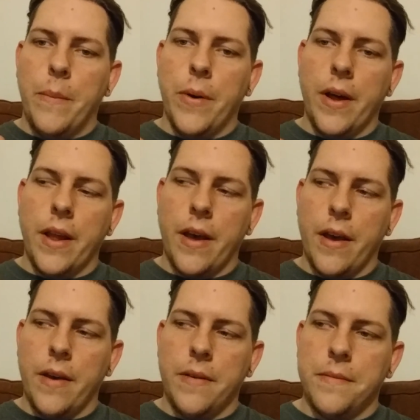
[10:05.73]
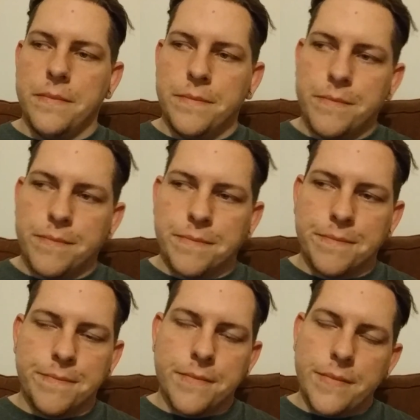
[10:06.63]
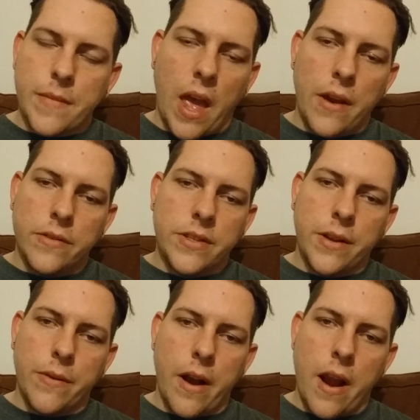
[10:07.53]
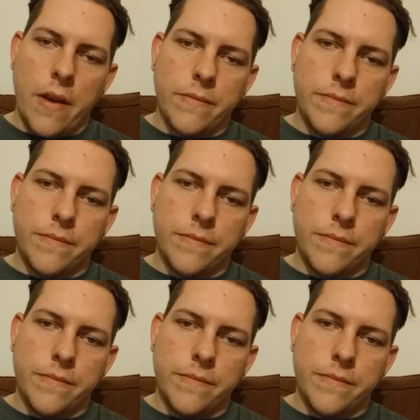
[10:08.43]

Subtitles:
but I don't see it right now.